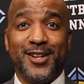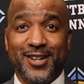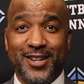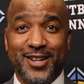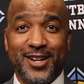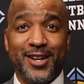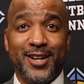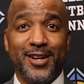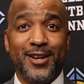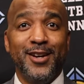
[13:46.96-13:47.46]

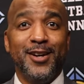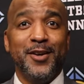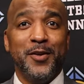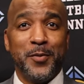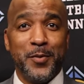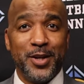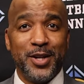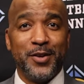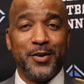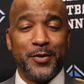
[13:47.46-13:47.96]

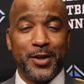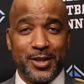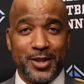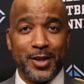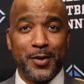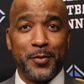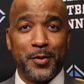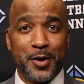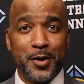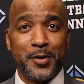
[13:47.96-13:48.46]
Yeah. I
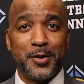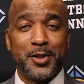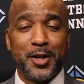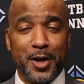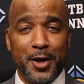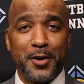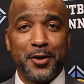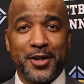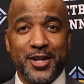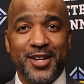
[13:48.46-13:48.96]
think we're going to
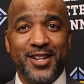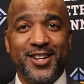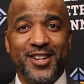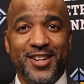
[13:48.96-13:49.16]
talk.